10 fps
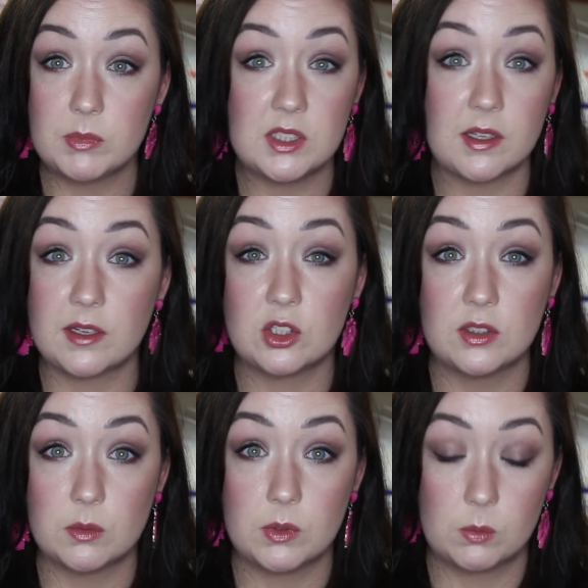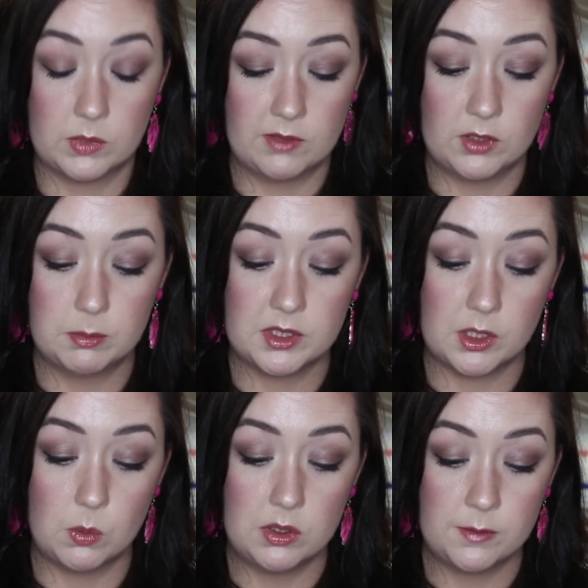It means I can use it with whatever
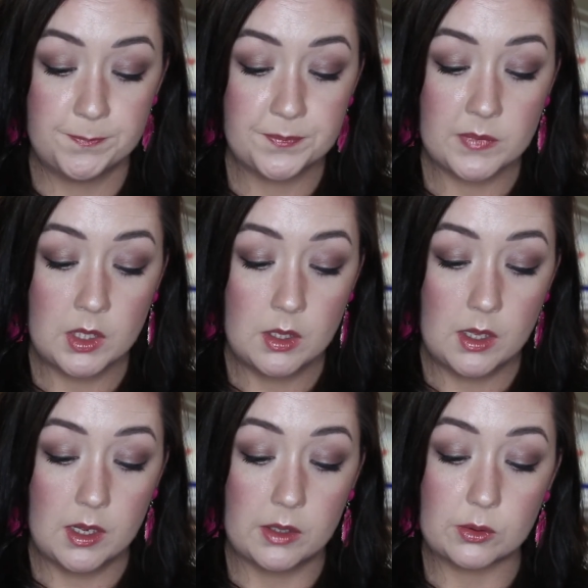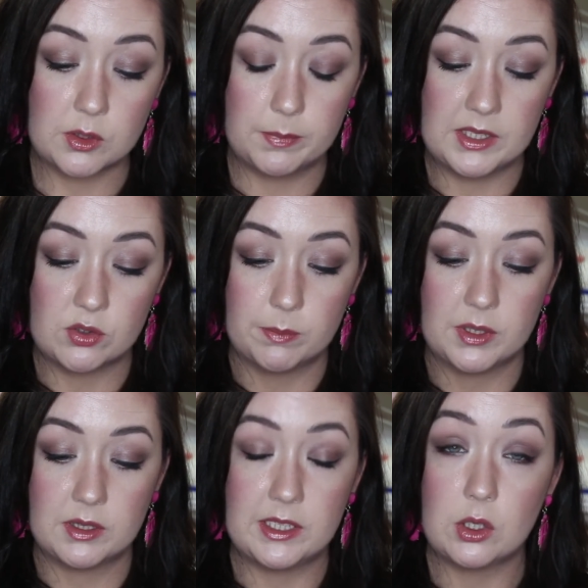lipstick I want. I also picked
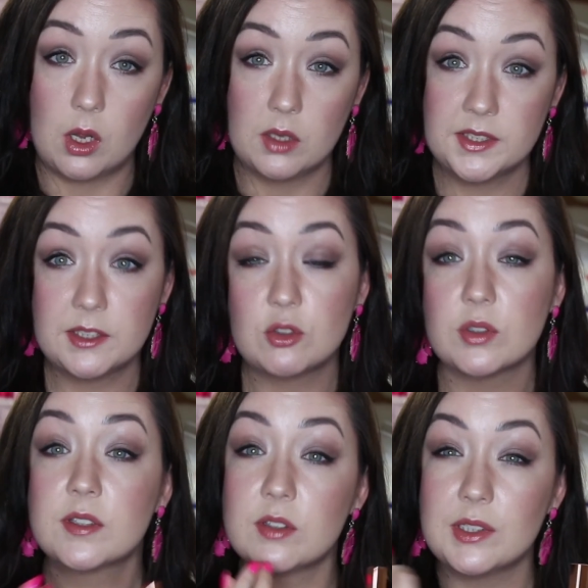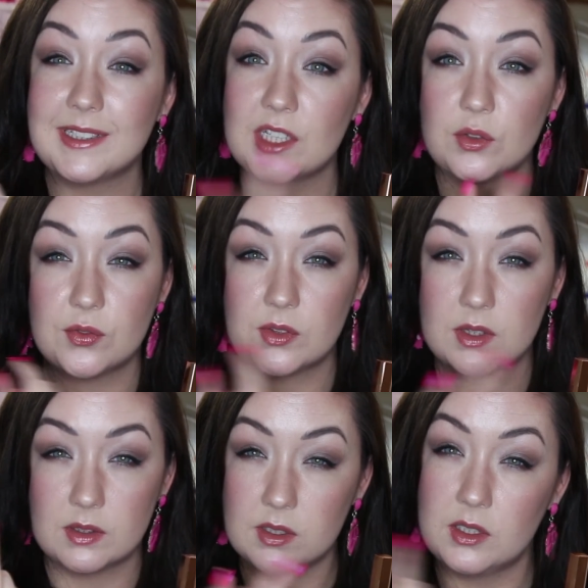up the gloss just to give
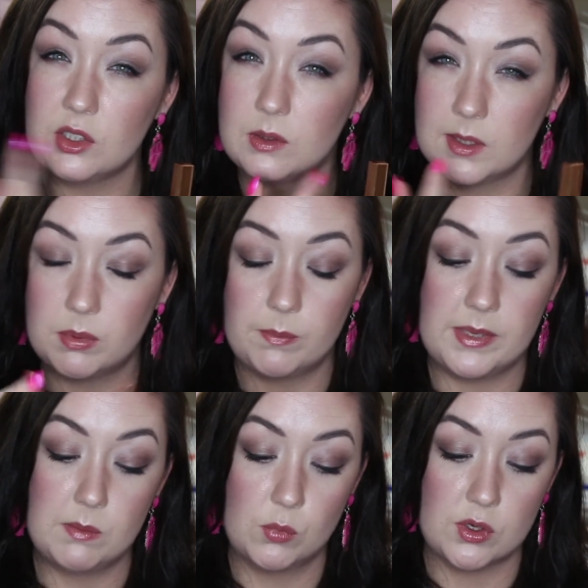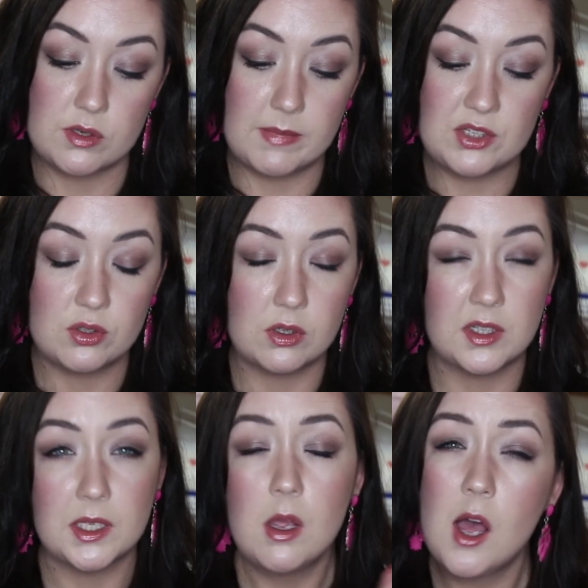the nude lip a bit more dimension,
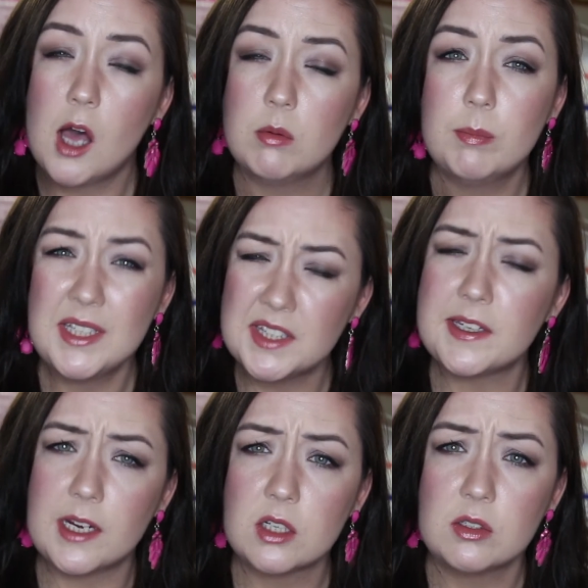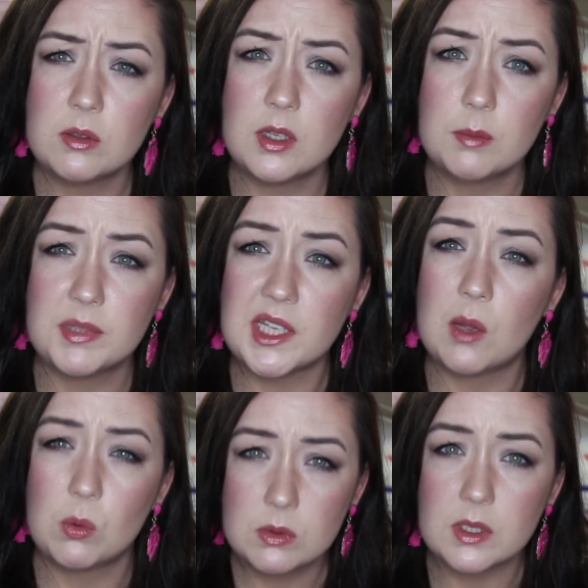because I'm a bit scared of nude lips,
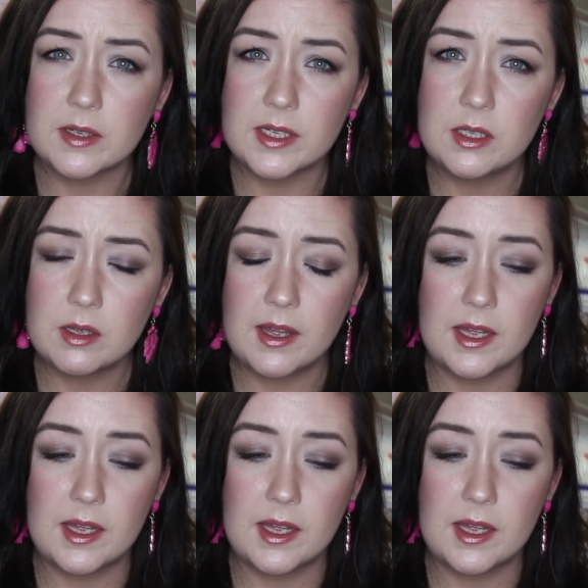I won't lie.